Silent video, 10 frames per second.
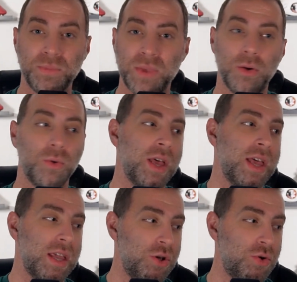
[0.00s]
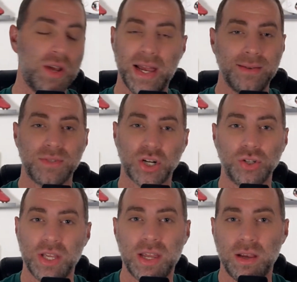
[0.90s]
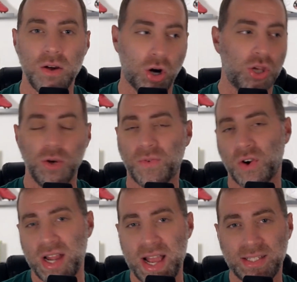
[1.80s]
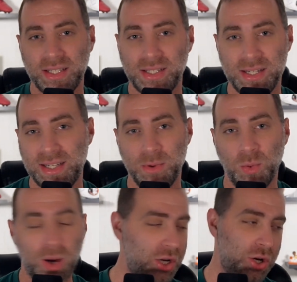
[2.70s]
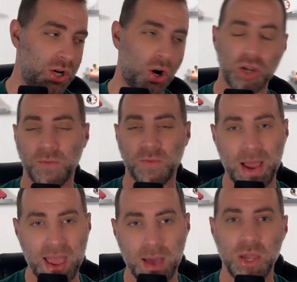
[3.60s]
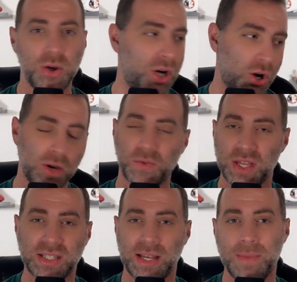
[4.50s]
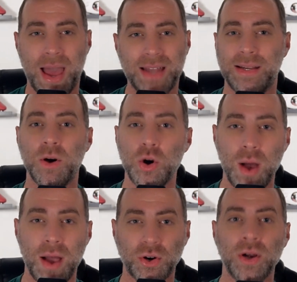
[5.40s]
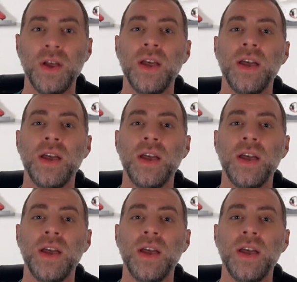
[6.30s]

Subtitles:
Now, you can certainly argue for any SEC team you want. You can argue for Miami. You can argue for this team, that team, whoever.